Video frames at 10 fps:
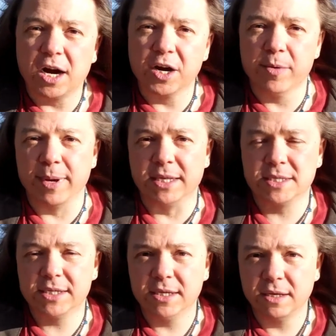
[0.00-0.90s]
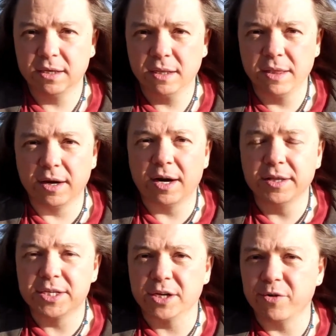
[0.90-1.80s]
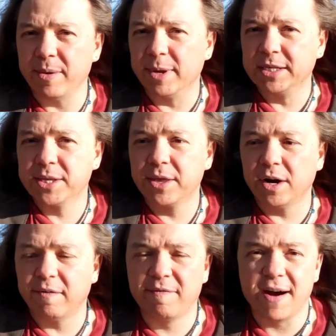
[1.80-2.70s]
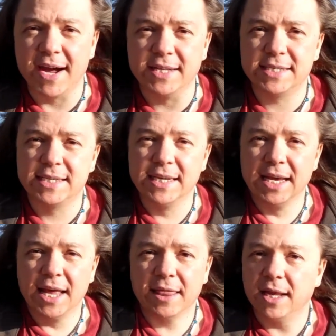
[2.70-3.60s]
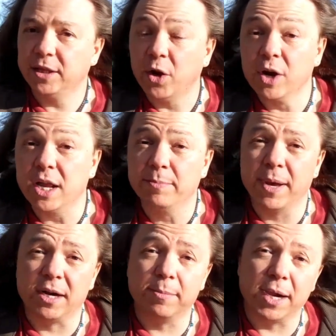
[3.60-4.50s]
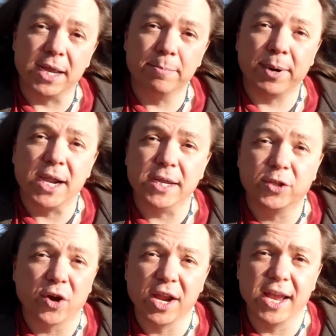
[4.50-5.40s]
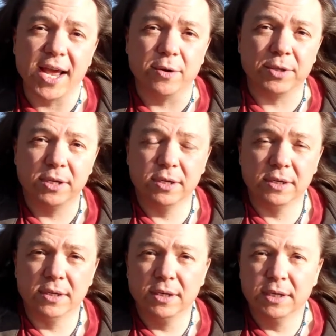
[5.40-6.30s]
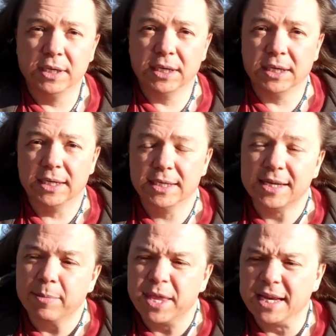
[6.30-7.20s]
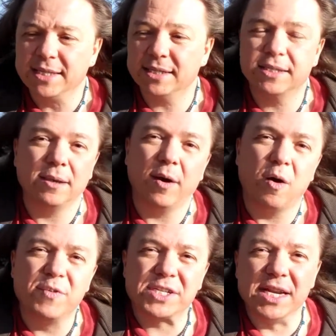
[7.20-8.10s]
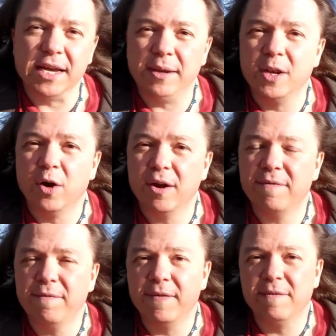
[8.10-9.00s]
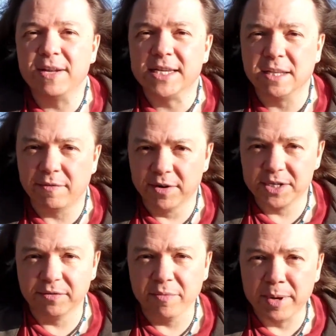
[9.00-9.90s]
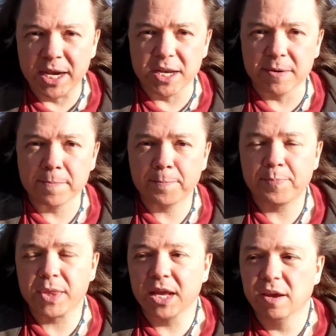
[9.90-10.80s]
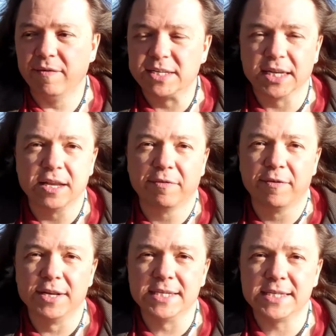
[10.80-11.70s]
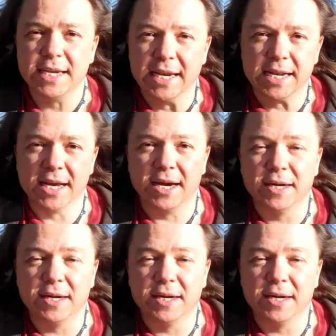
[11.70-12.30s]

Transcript: arguments, there are disagreements, there are fights that don't get better by talking it out. Some things, obviously, you know, if it's a difference of opinion, if it's a difference in